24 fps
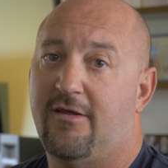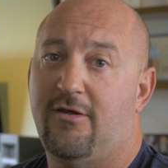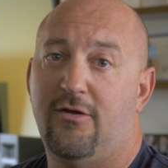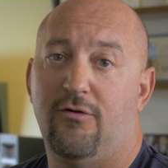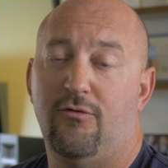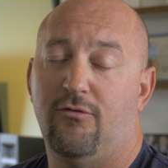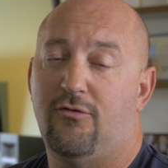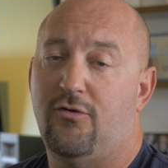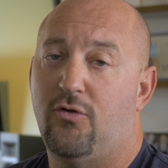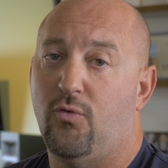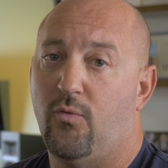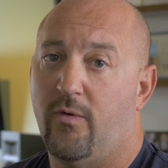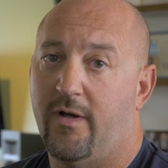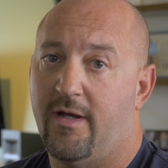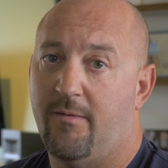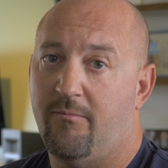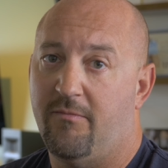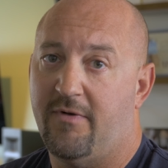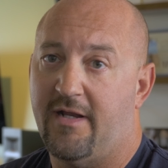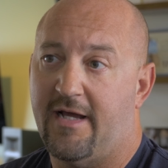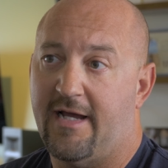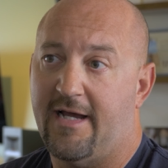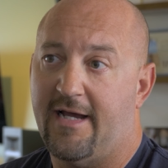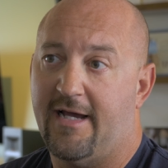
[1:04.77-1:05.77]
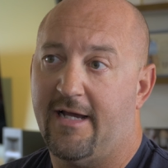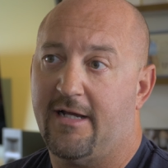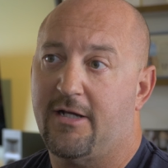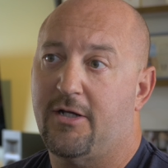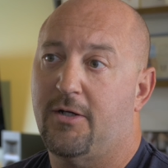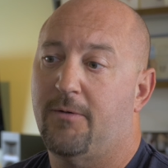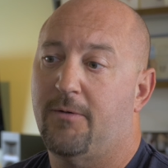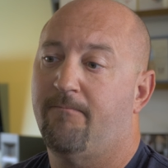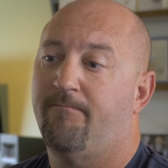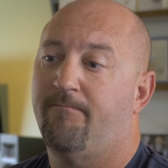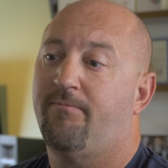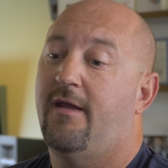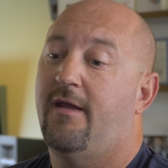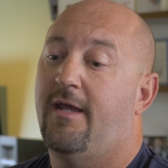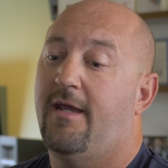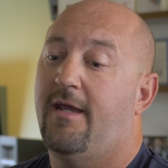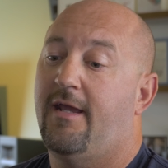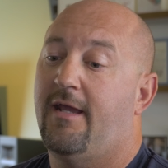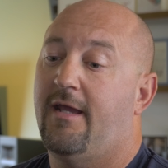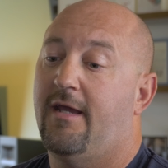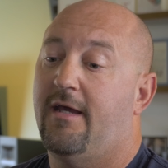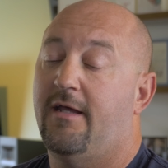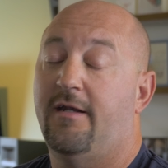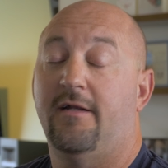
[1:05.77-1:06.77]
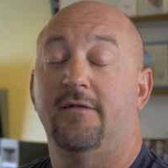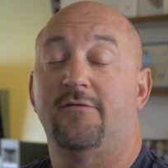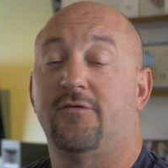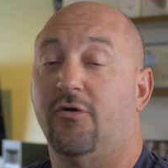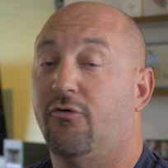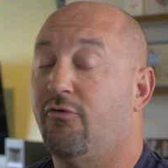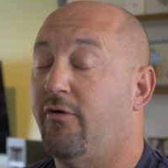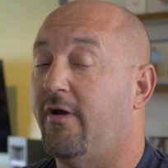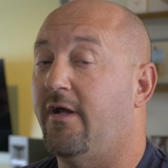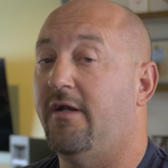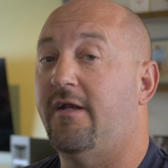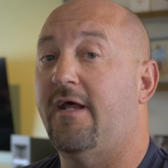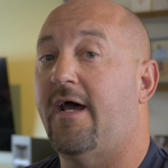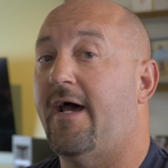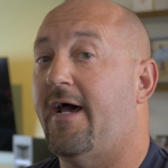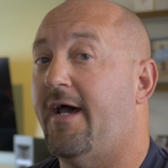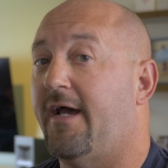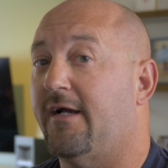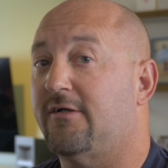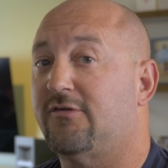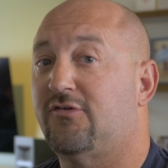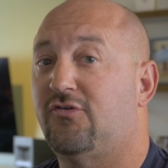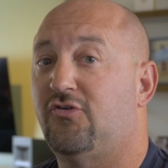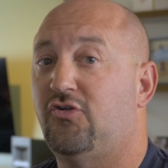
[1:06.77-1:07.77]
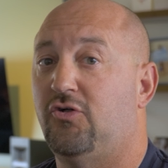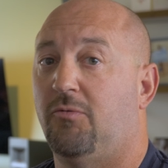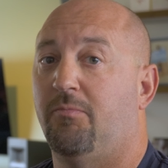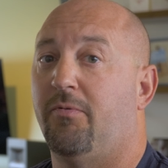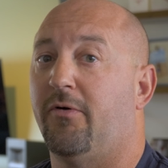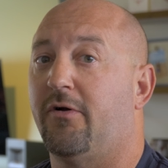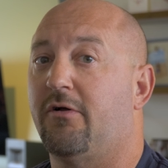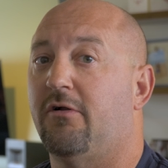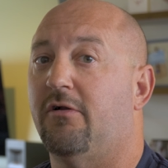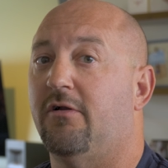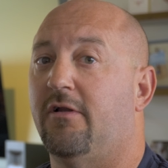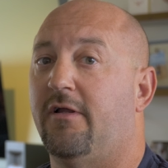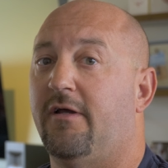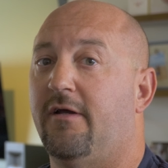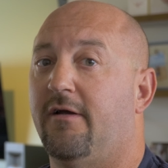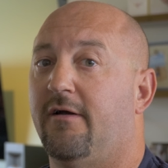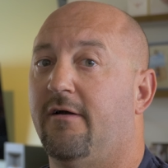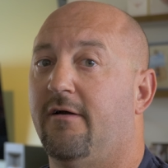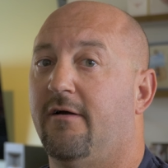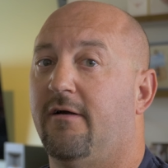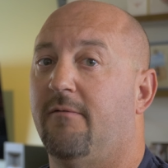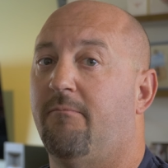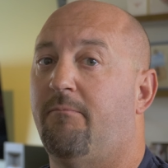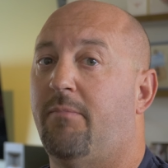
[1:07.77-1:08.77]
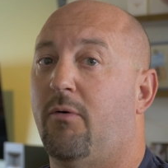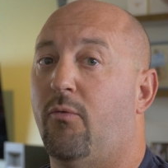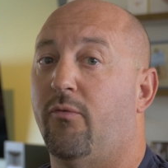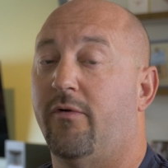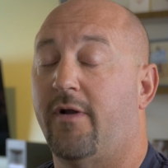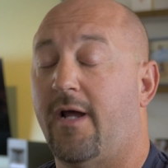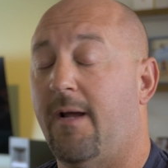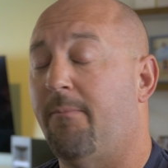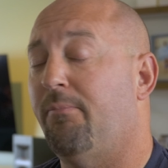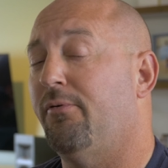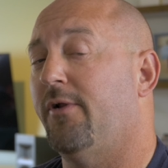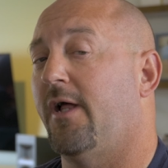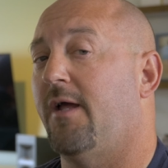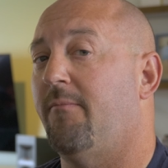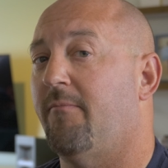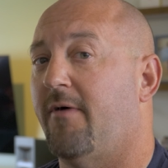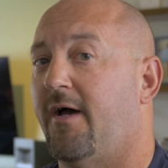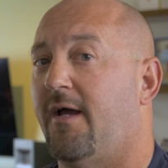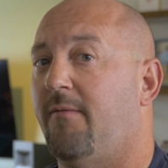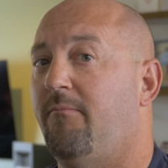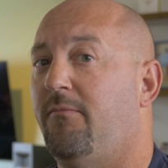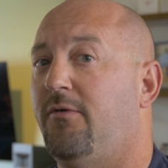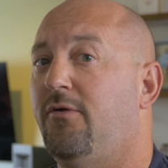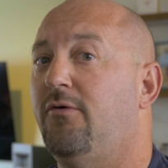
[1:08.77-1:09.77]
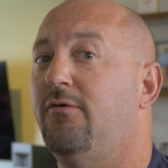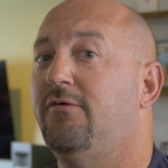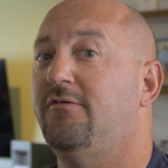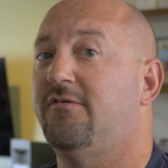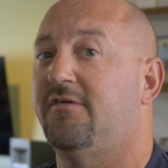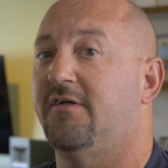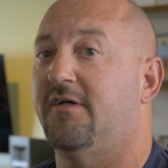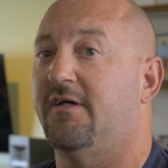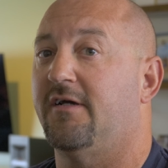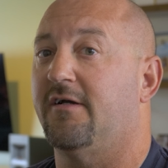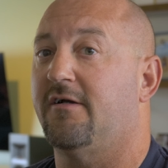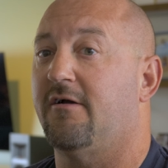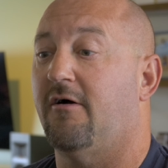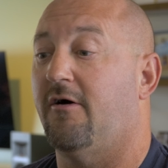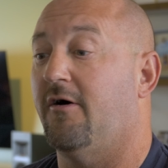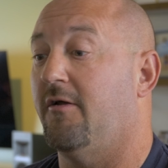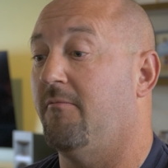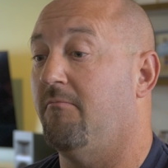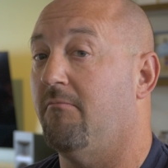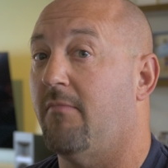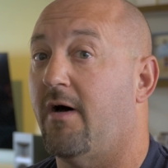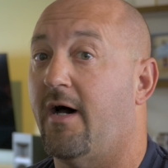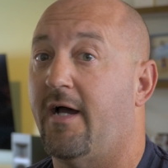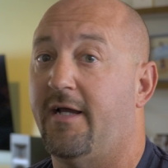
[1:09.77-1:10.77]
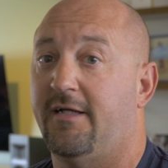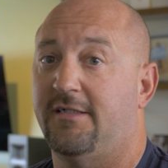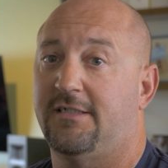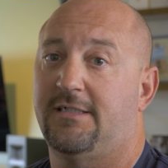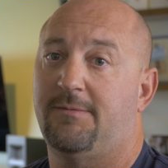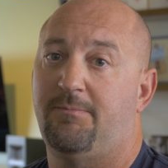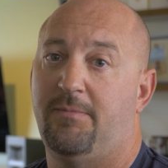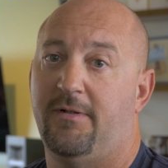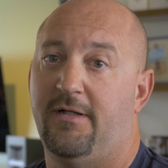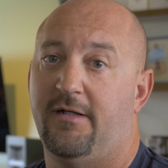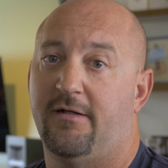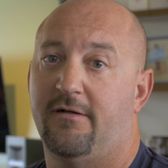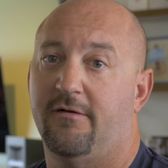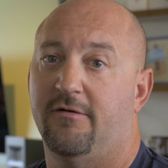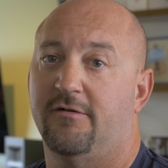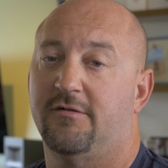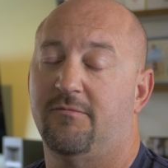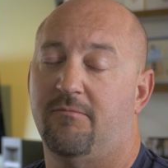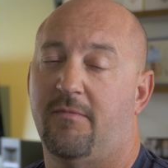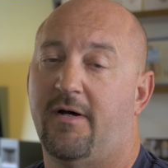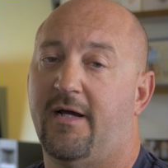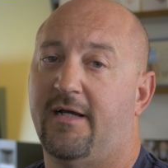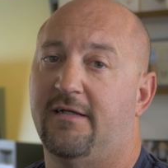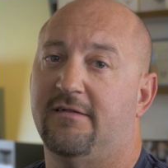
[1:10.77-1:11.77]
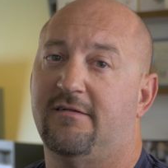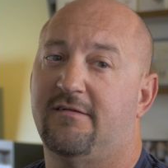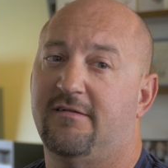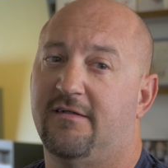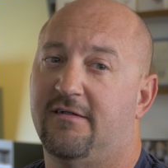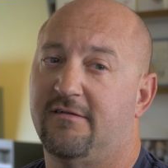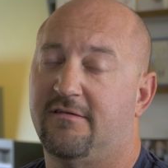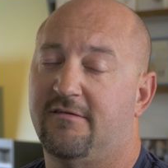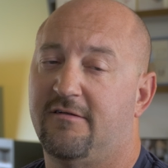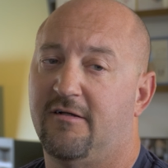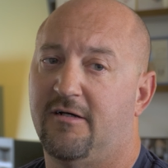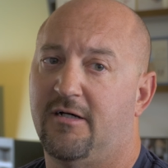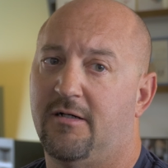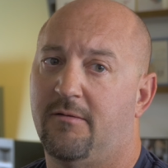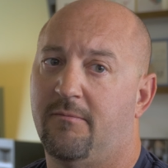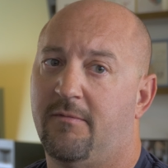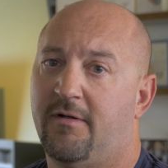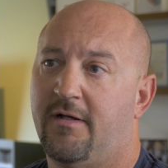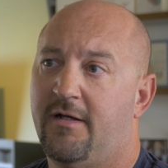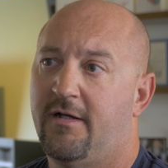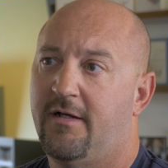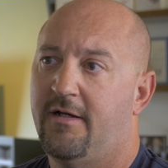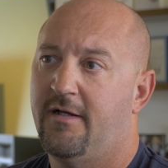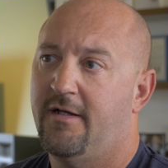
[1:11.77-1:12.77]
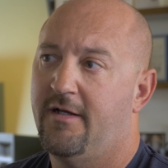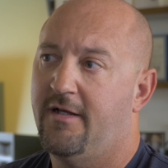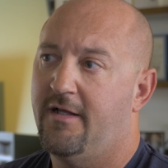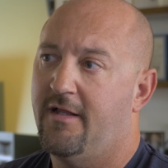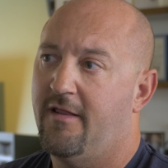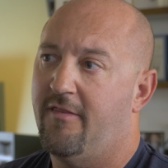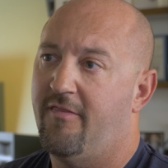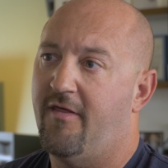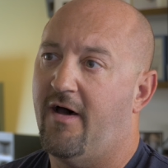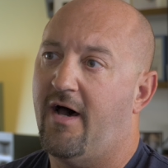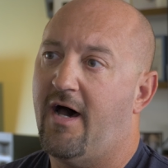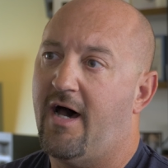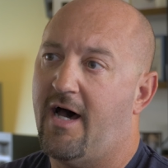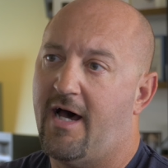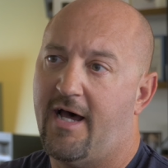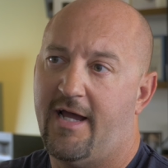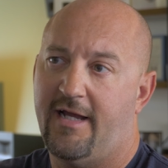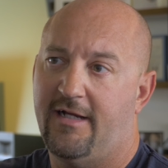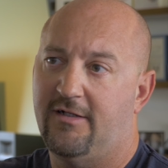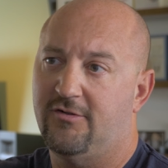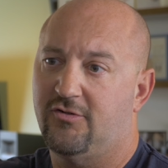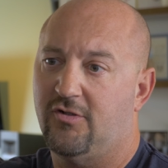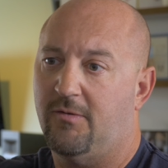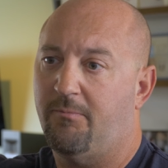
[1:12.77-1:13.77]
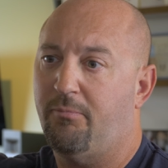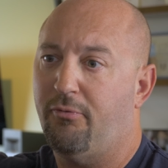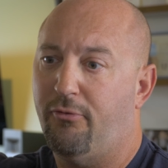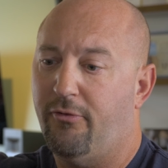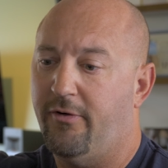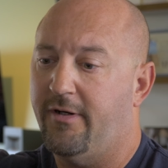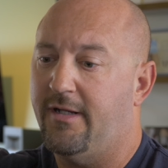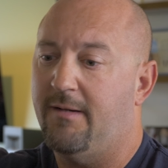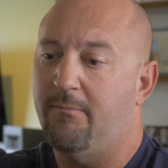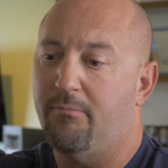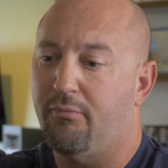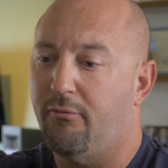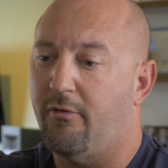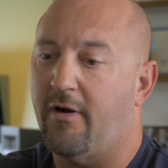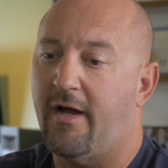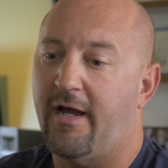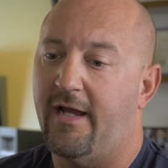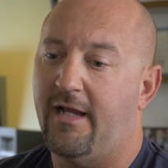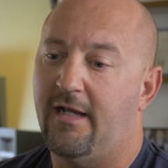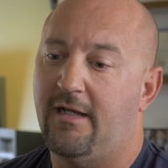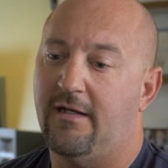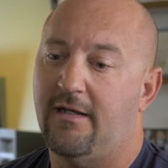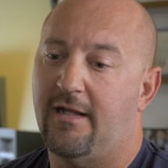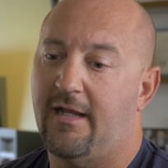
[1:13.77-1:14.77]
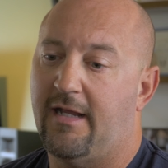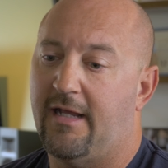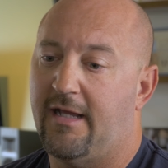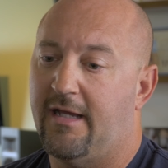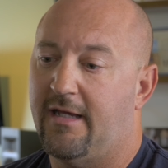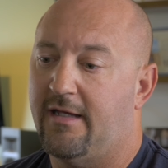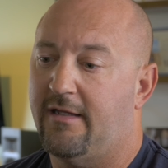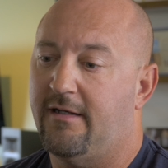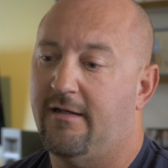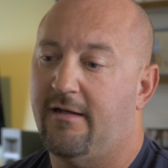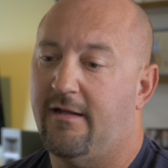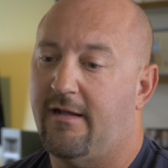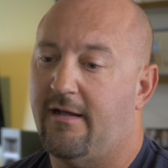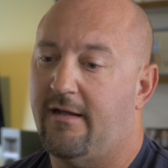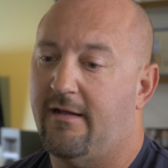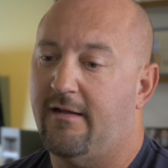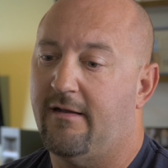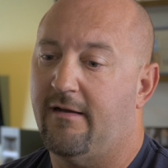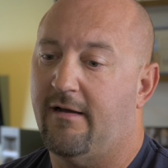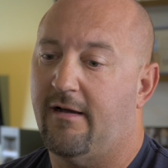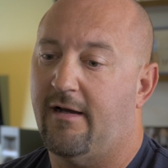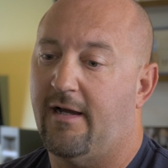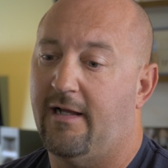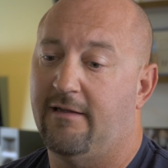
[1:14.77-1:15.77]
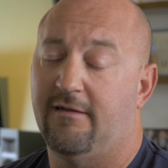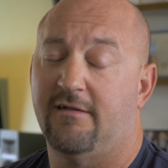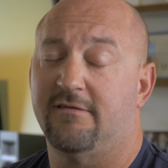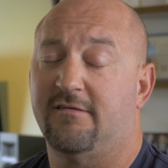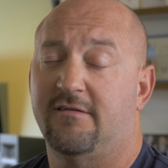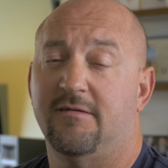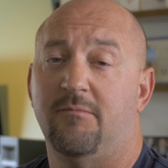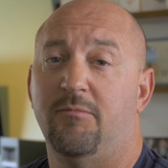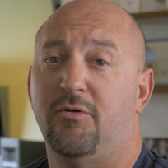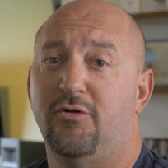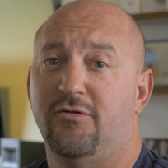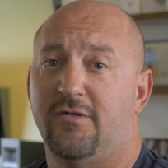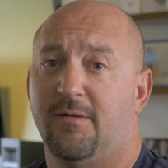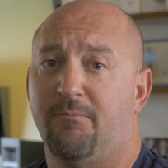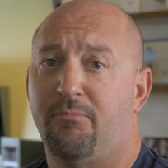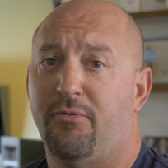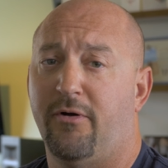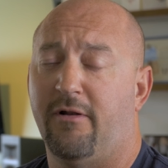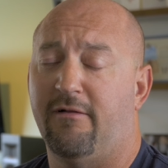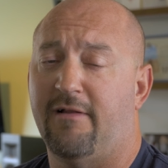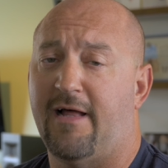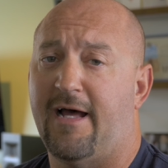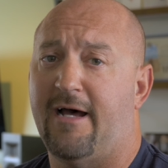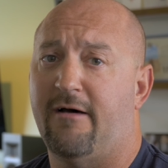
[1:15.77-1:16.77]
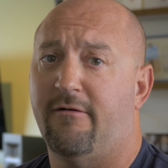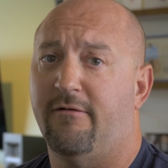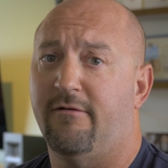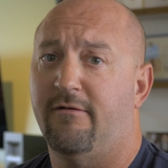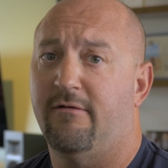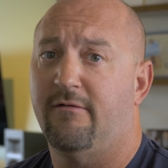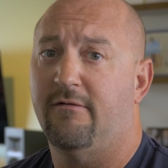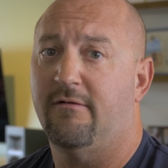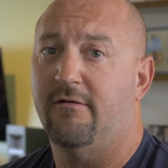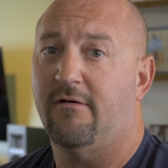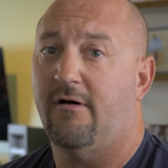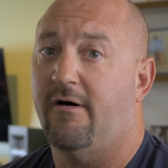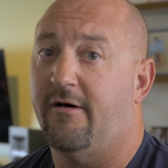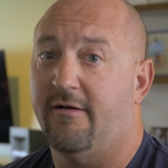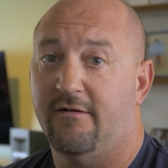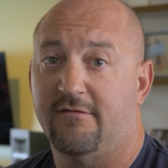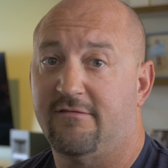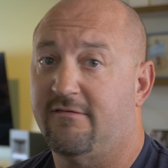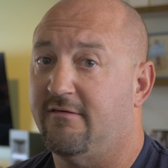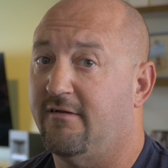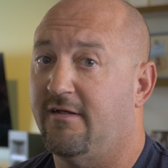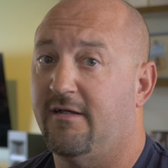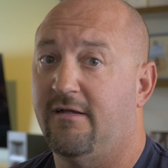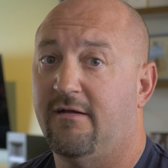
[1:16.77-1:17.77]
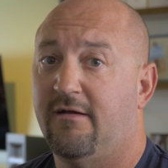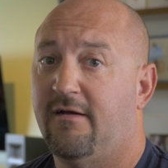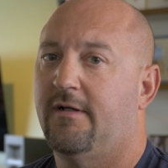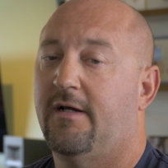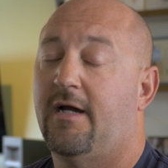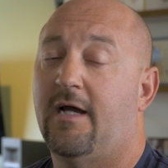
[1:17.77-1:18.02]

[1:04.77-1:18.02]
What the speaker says: Q2M DAC, and it's a great DAC, super clear, but when I play my music on my speakers, my system, the highs are pretty bright, and I listen to music pretty loud, honestly.